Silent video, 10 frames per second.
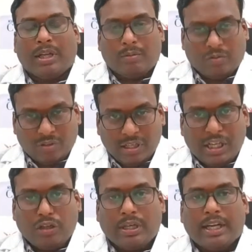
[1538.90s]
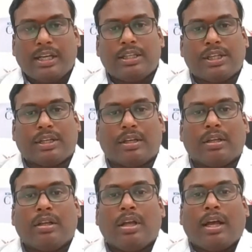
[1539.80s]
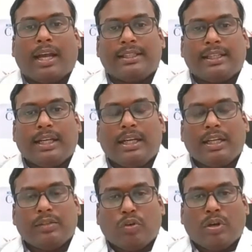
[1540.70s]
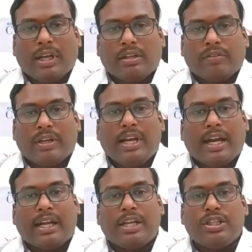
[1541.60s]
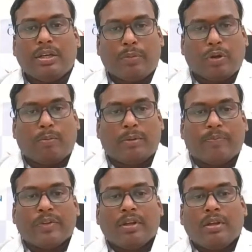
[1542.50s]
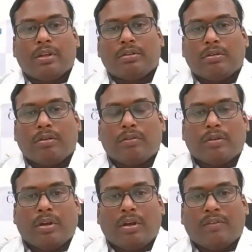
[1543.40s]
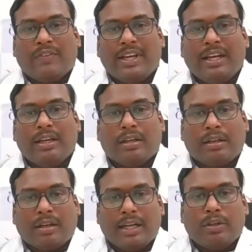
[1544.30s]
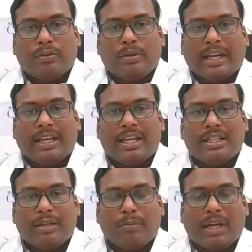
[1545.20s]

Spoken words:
you need to get it checked. I say that it is more like of an attention problem. So we try to engage in